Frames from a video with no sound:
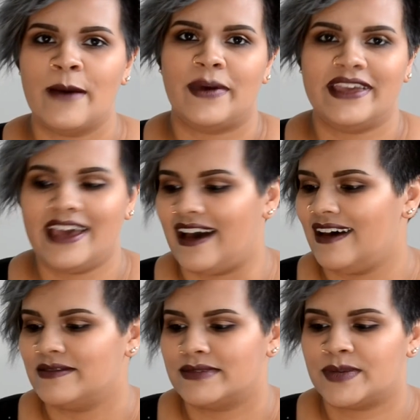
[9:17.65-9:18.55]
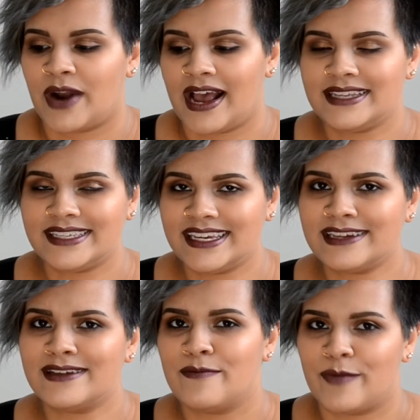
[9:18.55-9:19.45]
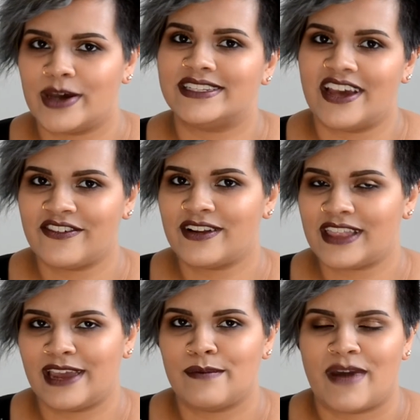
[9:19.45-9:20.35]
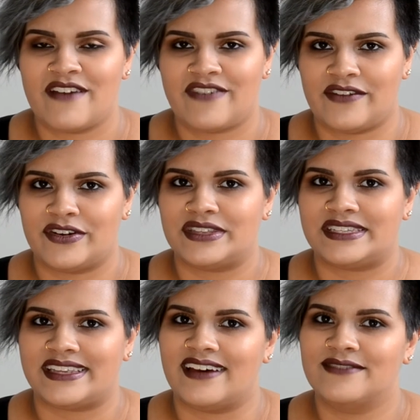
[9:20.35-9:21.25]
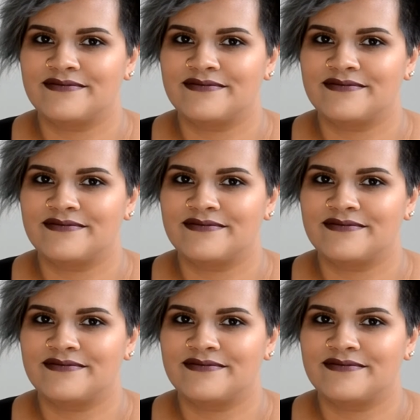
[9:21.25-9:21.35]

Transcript: But yeah, surprising, but definitely my favorite this year.